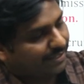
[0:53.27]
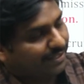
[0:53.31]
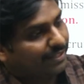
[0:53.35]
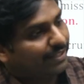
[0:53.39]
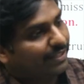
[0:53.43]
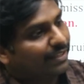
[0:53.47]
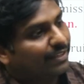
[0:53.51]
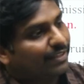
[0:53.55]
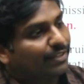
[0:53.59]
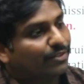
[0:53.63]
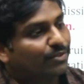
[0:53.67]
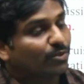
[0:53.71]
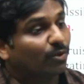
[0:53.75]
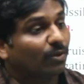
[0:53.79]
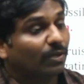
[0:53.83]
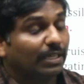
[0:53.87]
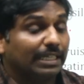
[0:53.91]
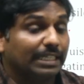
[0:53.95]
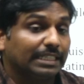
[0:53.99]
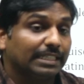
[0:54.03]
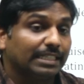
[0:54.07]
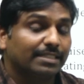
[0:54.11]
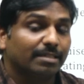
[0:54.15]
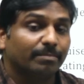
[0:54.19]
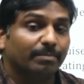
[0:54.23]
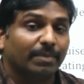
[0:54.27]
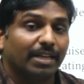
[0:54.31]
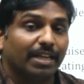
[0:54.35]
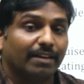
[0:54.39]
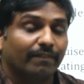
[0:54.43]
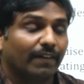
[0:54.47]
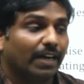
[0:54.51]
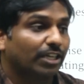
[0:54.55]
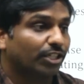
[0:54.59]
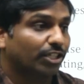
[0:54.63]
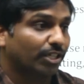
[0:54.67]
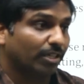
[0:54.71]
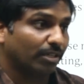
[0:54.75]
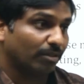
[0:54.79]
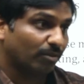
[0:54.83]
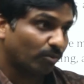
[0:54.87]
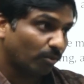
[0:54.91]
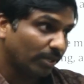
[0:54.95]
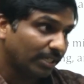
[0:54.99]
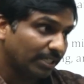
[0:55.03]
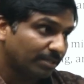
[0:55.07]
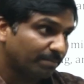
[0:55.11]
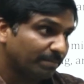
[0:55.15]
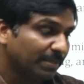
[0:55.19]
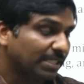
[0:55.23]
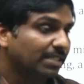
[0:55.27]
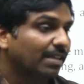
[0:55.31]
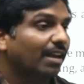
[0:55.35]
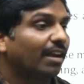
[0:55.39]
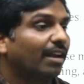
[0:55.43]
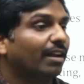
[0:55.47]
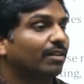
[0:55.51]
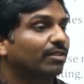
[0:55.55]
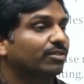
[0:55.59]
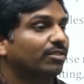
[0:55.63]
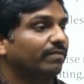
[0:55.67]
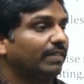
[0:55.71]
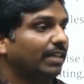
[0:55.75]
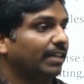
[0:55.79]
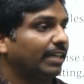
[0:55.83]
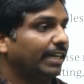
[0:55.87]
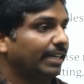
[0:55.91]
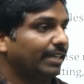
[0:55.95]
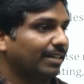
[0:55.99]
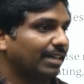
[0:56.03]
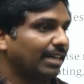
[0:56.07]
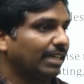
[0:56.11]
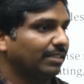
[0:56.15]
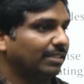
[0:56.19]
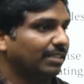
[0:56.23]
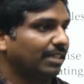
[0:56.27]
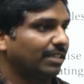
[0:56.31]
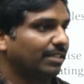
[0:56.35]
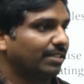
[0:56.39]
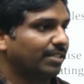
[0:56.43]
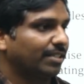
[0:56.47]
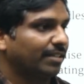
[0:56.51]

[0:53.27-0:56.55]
So in the similar fashion, cruise missile also will hit like that.